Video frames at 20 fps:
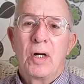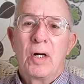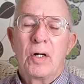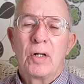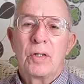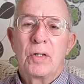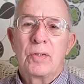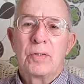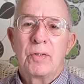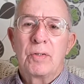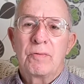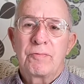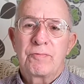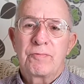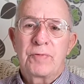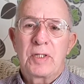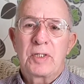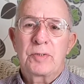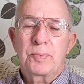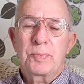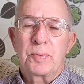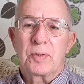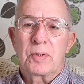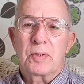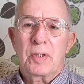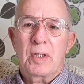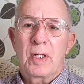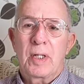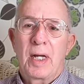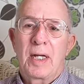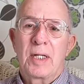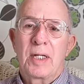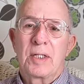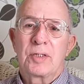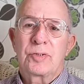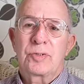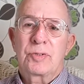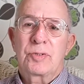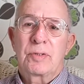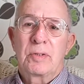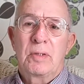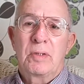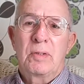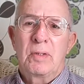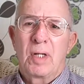on Facebook has,